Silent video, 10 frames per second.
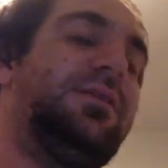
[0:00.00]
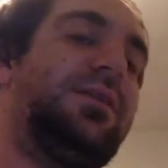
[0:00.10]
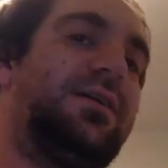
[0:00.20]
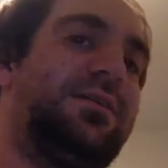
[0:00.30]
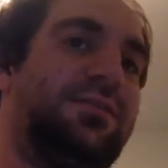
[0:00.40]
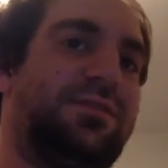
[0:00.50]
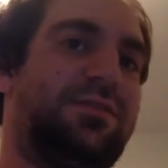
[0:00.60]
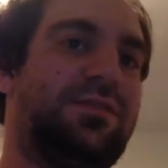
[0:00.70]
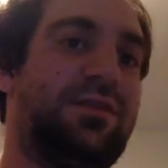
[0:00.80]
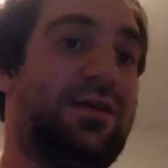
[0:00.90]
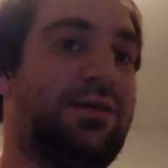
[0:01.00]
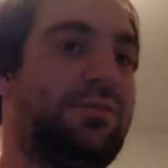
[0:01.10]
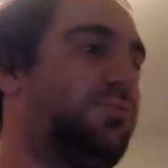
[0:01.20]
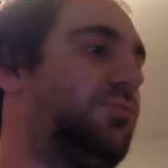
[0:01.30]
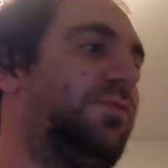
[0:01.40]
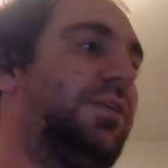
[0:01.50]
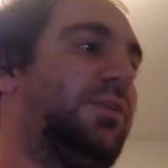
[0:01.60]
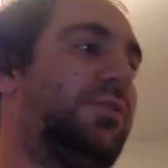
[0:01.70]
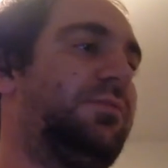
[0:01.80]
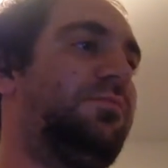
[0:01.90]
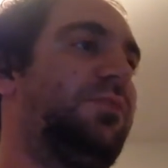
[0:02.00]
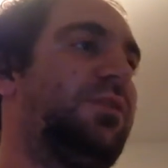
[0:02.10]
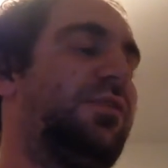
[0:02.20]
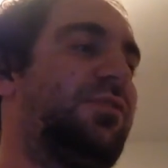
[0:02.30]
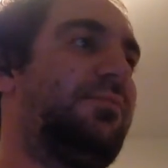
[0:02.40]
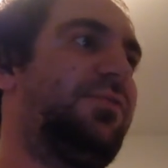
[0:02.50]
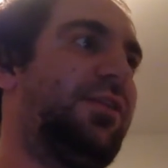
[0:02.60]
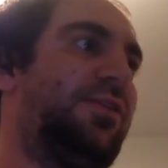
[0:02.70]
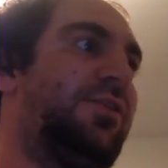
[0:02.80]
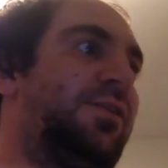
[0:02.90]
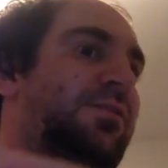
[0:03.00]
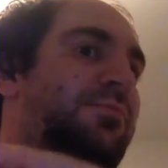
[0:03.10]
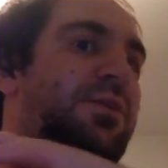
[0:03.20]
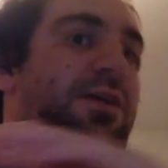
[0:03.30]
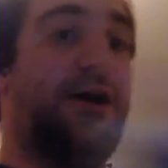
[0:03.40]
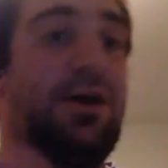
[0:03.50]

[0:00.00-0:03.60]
Because, I'll do a video on Gauge combos later. But,